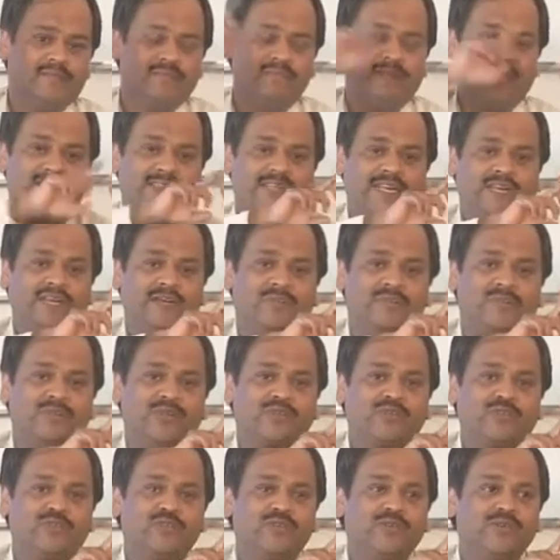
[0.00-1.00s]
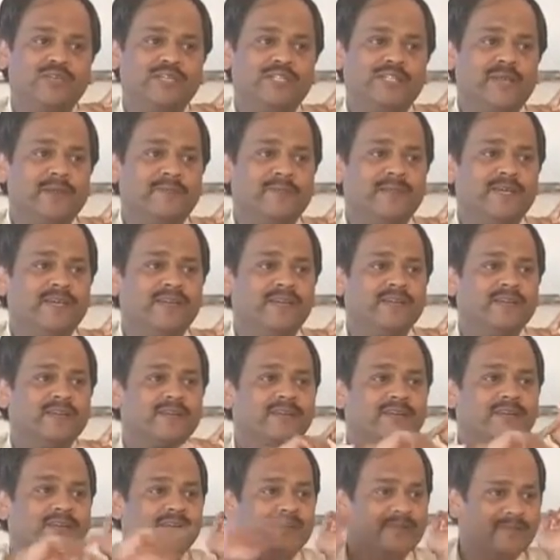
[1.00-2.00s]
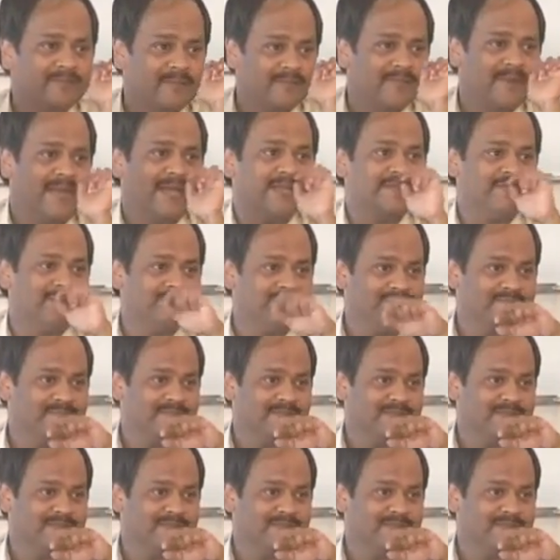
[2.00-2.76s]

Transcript: Bacteria number 2 is having 5.